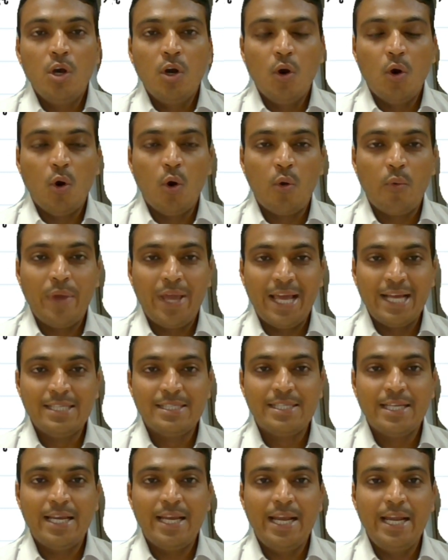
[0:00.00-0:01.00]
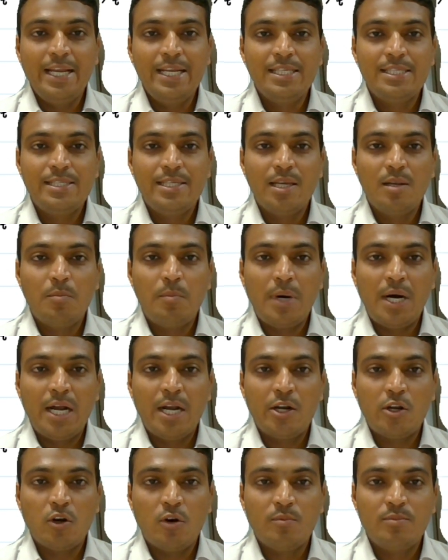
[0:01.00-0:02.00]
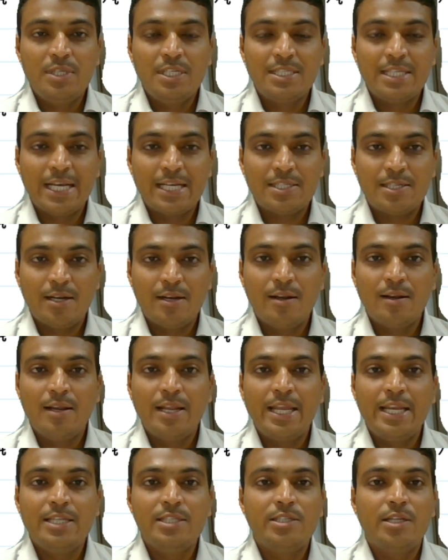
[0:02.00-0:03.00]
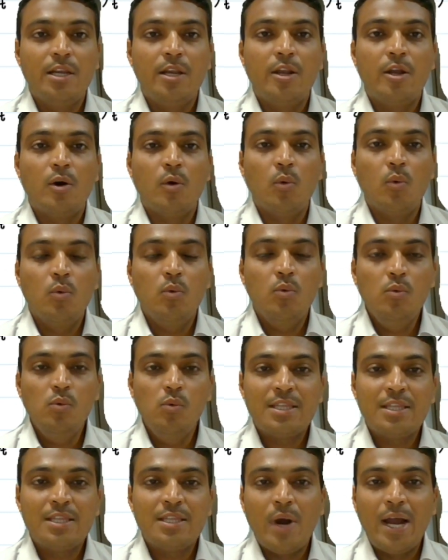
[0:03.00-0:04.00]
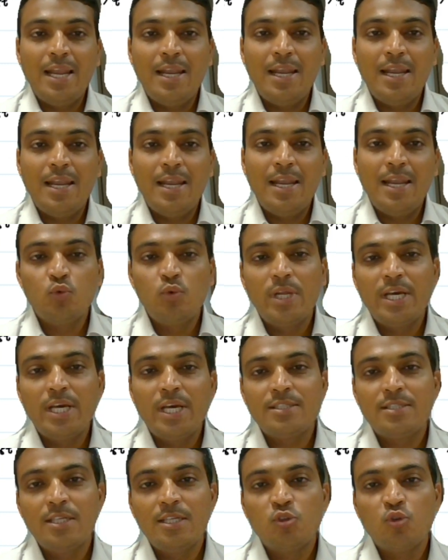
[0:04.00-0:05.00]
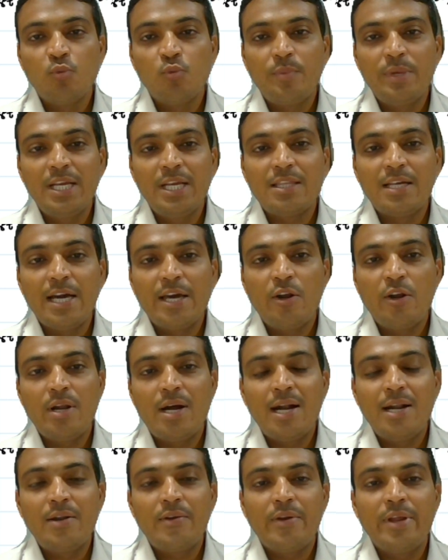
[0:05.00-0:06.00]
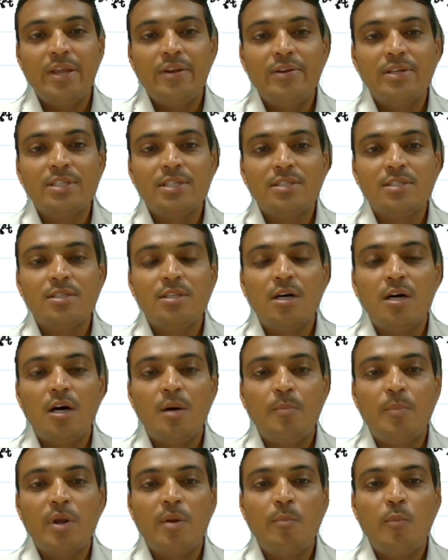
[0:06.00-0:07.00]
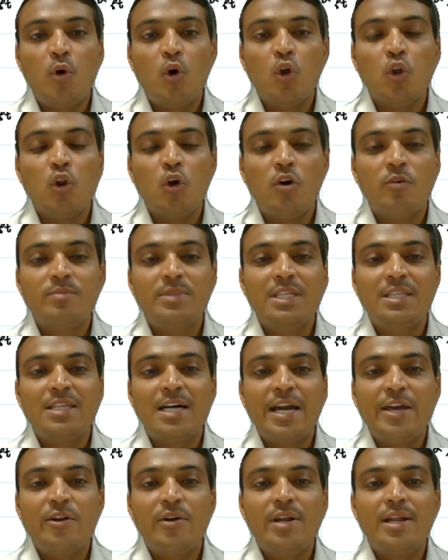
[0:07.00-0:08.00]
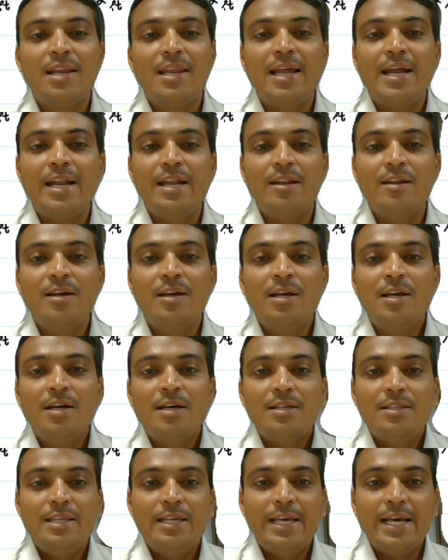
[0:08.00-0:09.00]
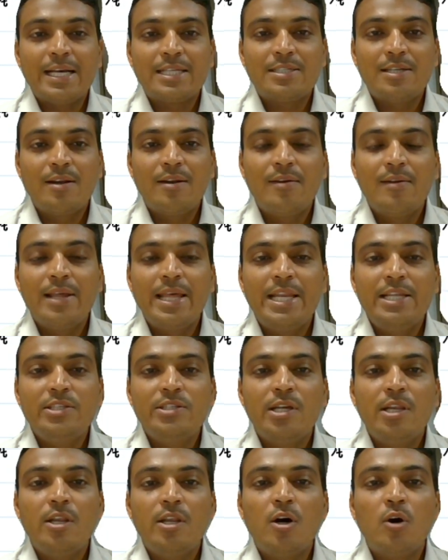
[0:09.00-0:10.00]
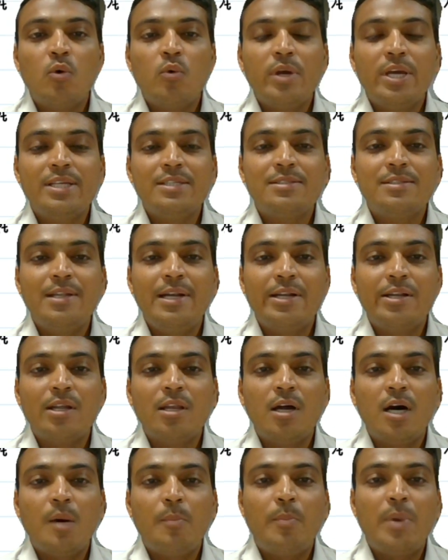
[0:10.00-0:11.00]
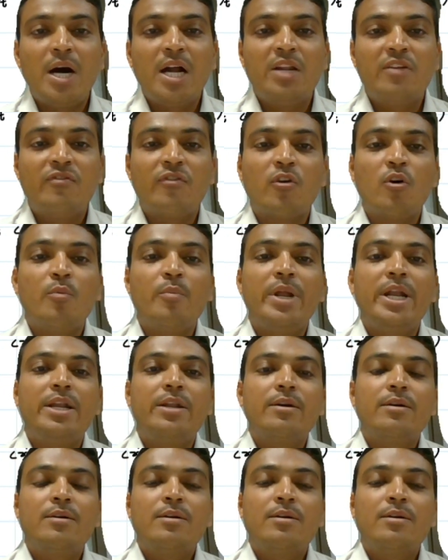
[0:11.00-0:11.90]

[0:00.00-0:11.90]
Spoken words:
or we can say initial part of this external laryngeal nerve. While as soon as the superior thyroid artery reaches the upper pole of the thyroid gland, the external laryngeal nerve is little apart from it.